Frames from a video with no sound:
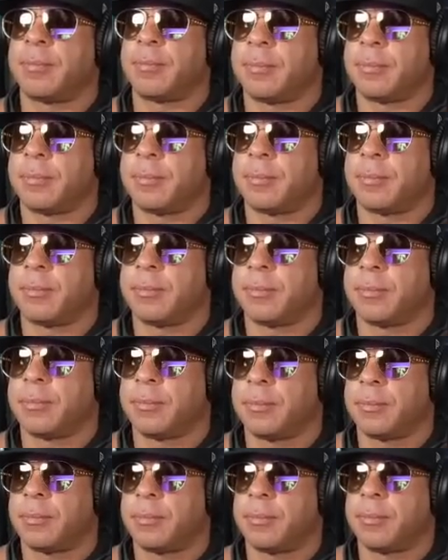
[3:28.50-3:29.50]

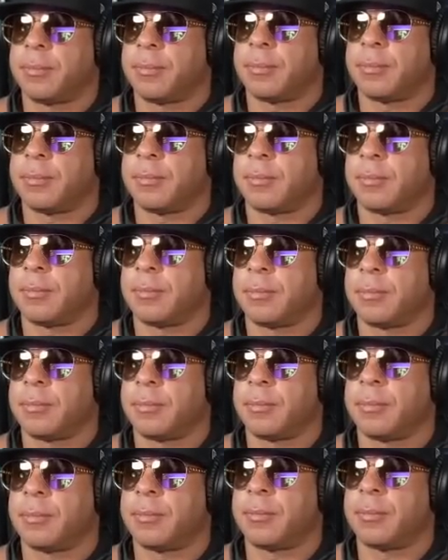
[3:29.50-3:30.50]

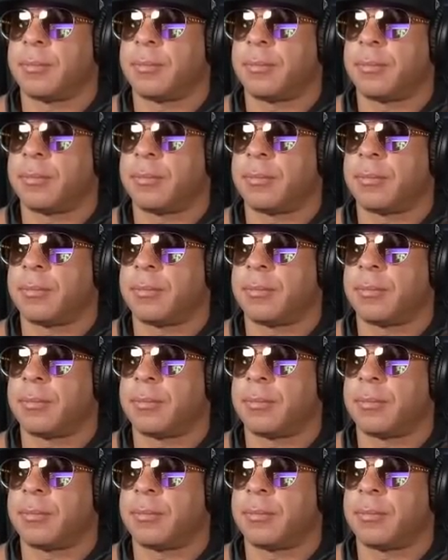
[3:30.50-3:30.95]
(not speaking)